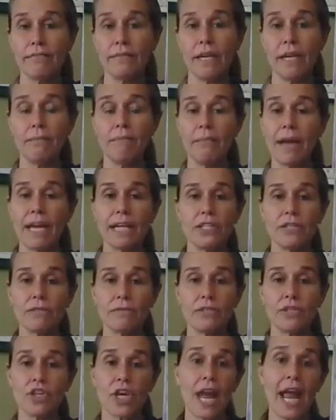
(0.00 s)
it may
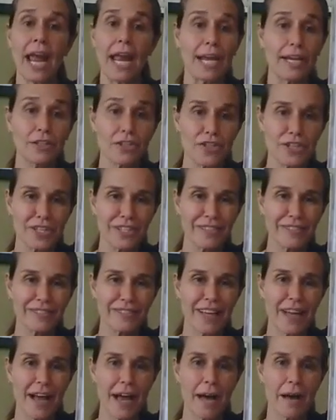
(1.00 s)
change,
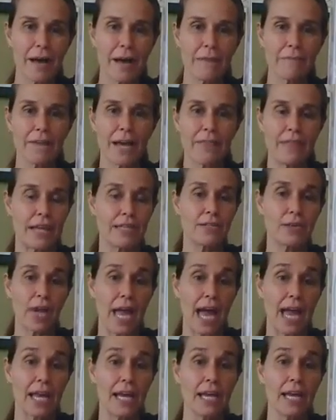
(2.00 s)
and that's
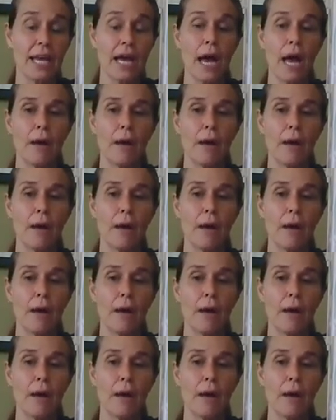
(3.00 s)
okay.